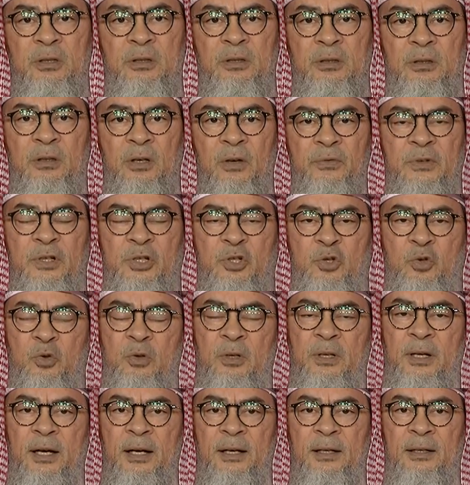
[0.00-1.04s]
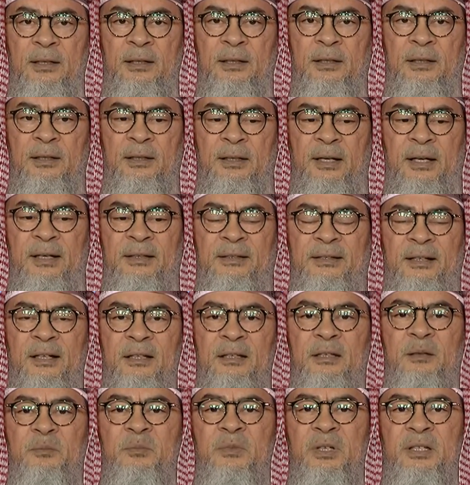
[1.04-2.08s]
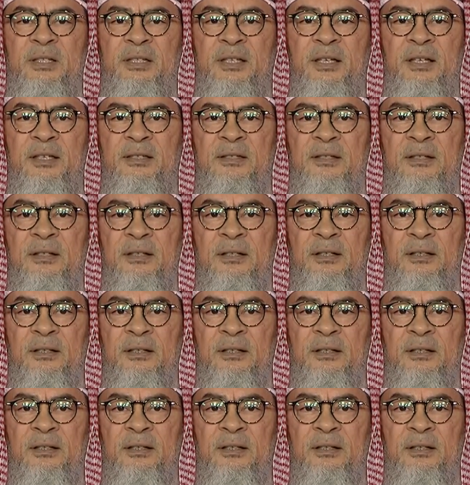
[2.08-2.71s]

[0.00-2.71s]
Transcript: of the sunnah and tell them this is